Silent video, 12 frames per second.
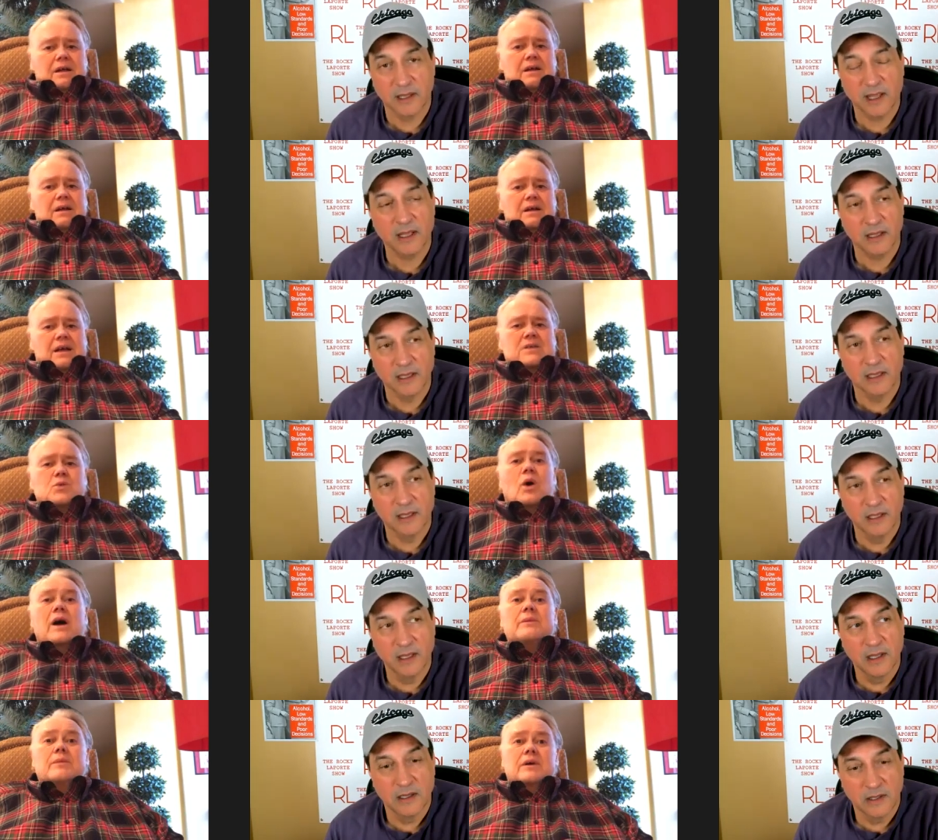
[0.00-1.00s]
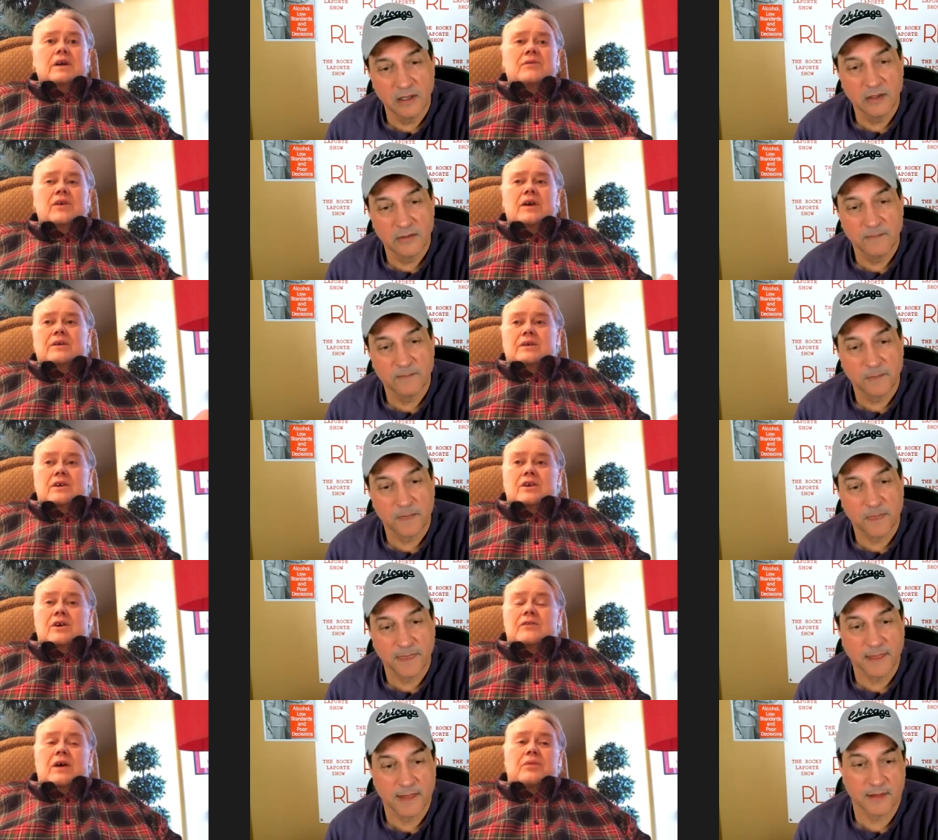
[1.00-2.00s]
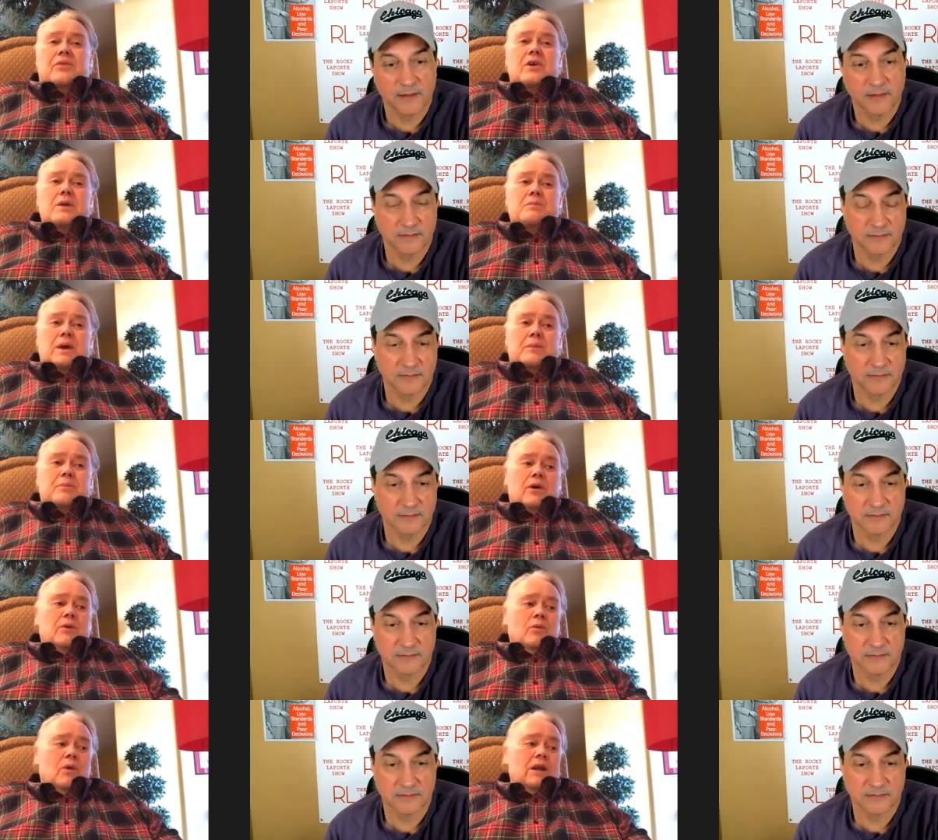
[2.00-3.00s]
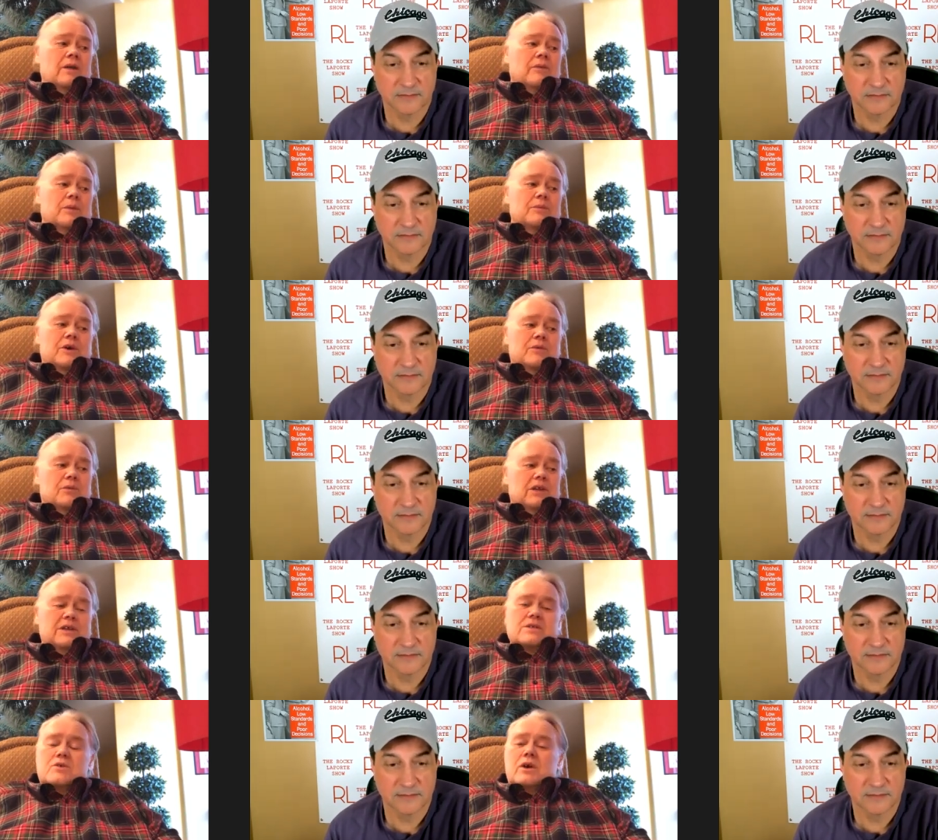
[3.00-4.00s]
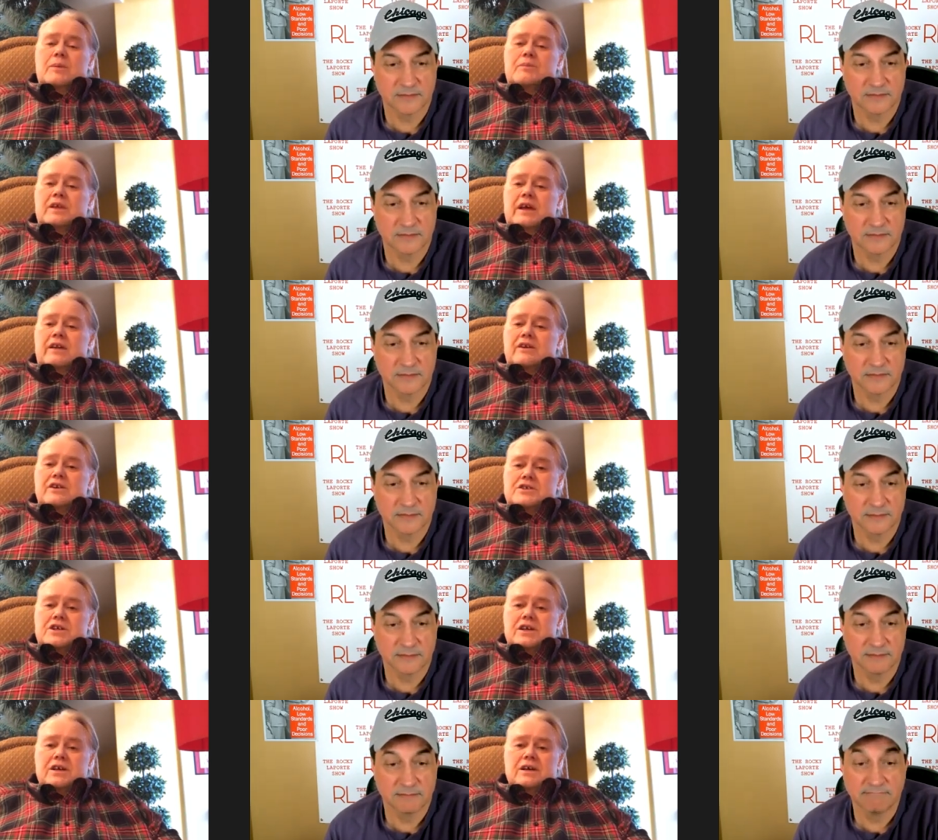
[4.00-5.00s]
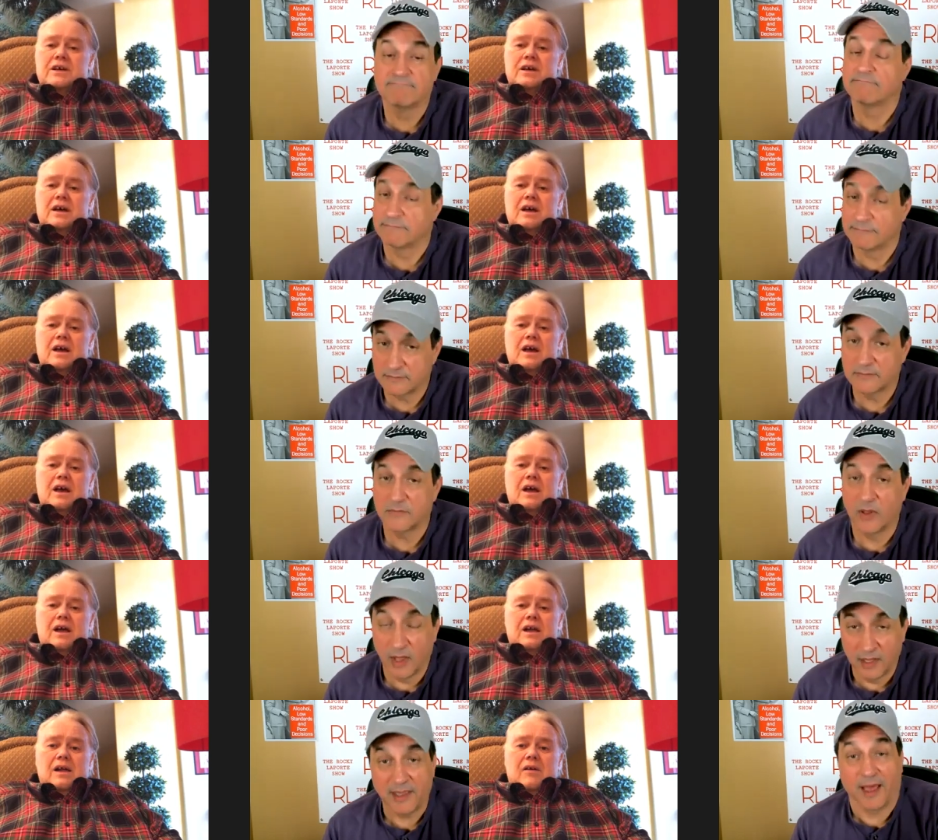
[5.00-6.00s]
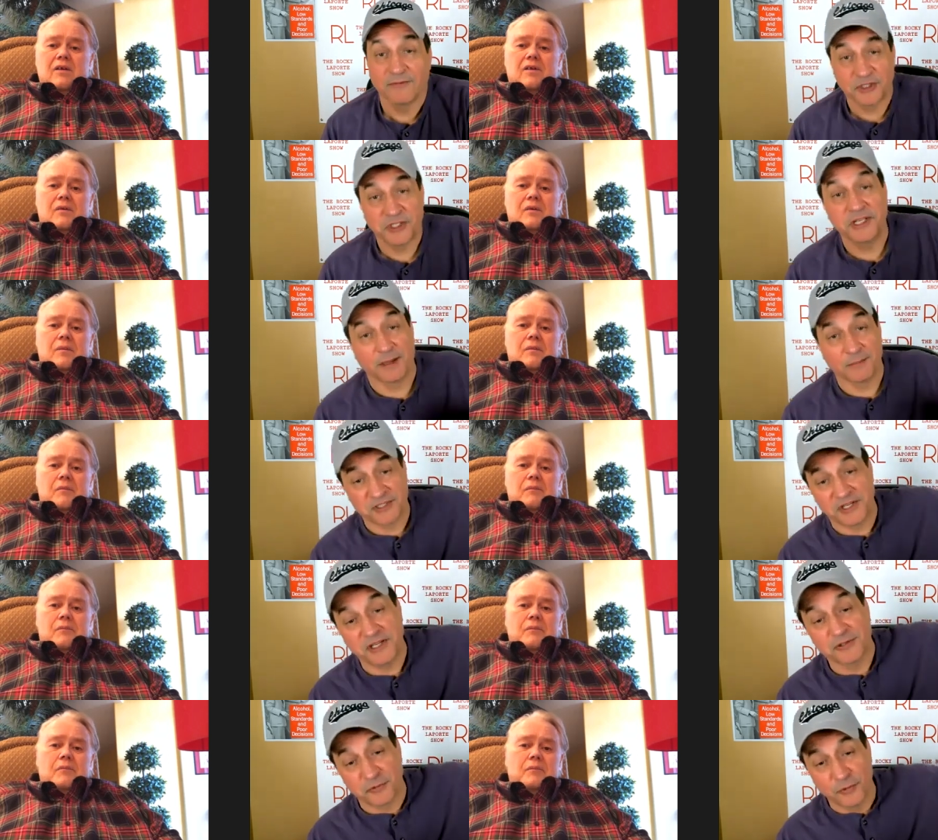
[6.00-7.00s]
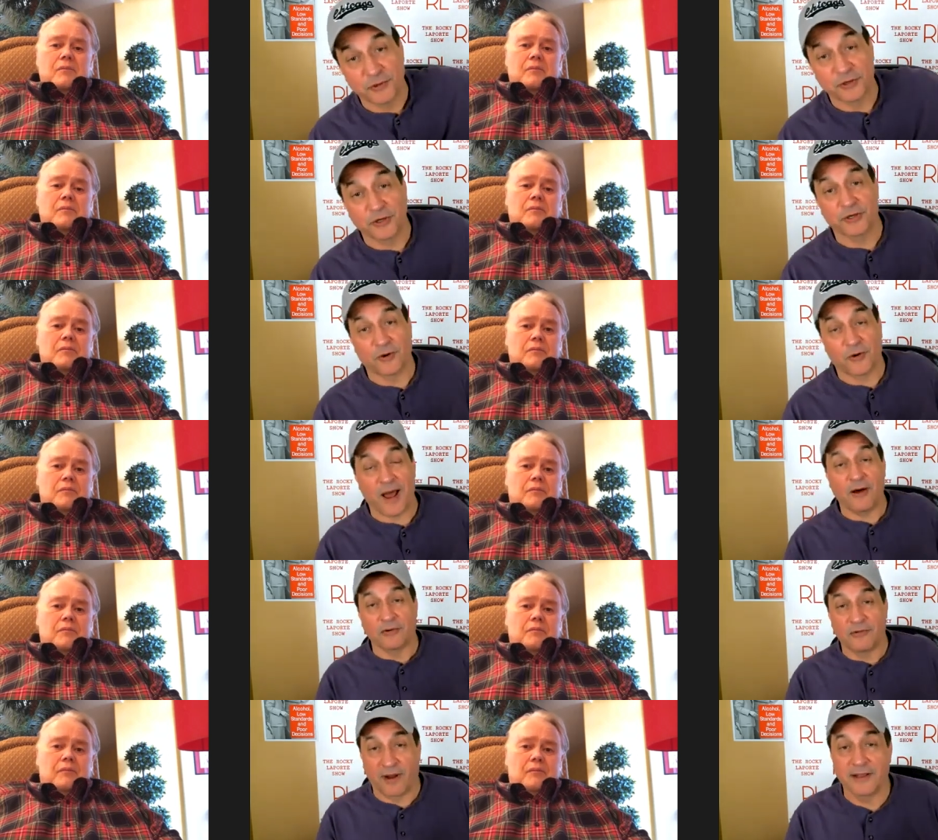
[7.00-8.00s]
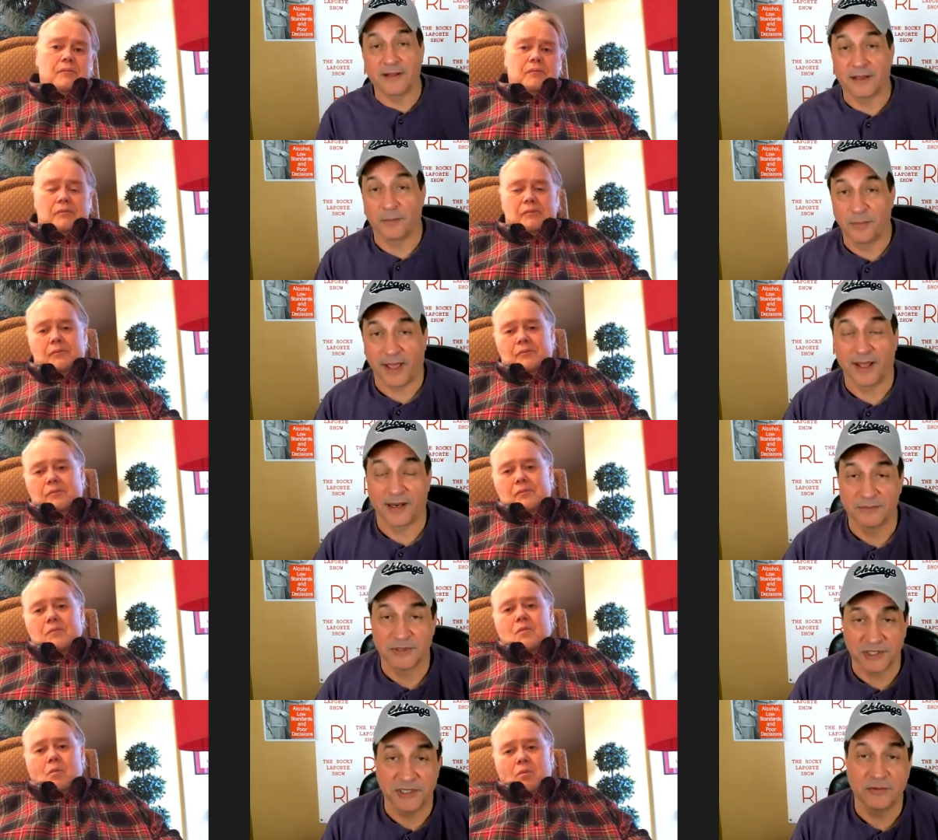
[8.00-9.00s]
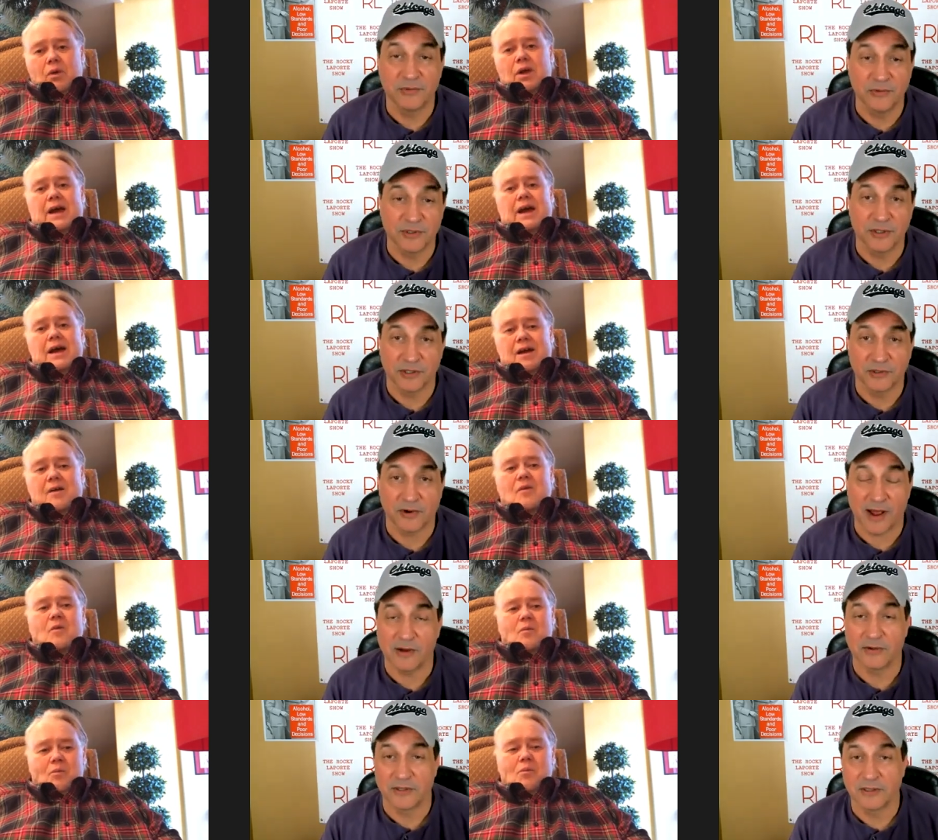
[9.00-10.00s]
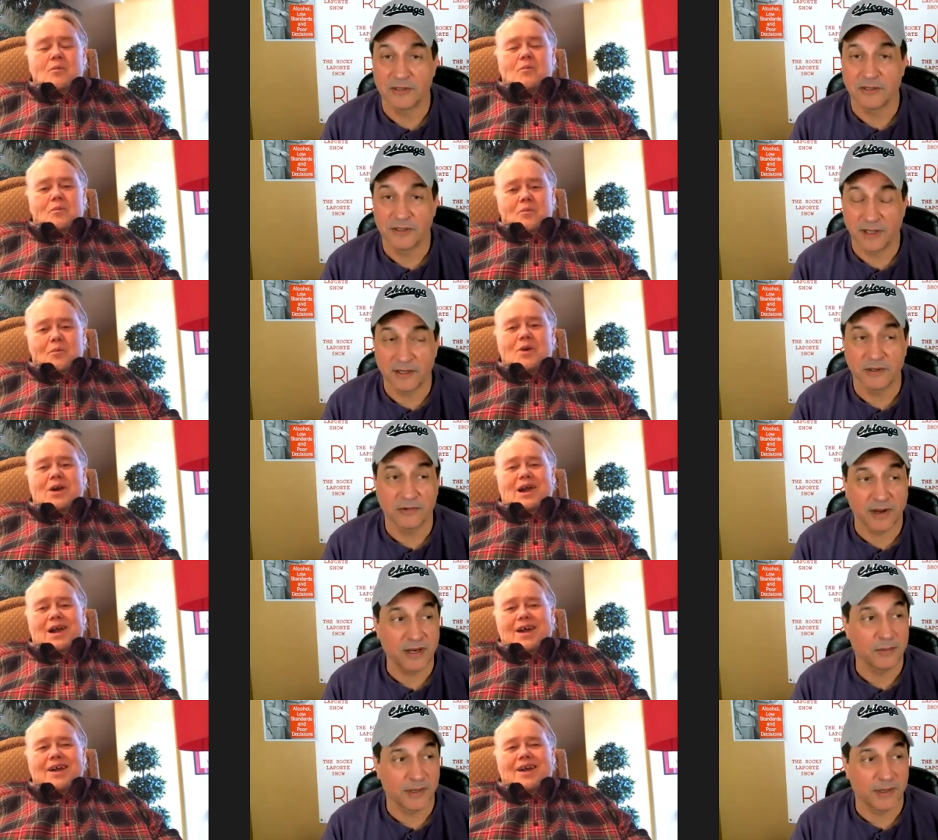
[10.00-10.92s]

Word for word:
Speaker 1: Yeah. Because one, if you you know, if you have three people, one of them could really screw up the energy.
Speaker 2: Yeah, I've seen MCs ruin a good crowd, right? Like a bad MC ruin yeah. a good crowd. Yeah, you're yeah. right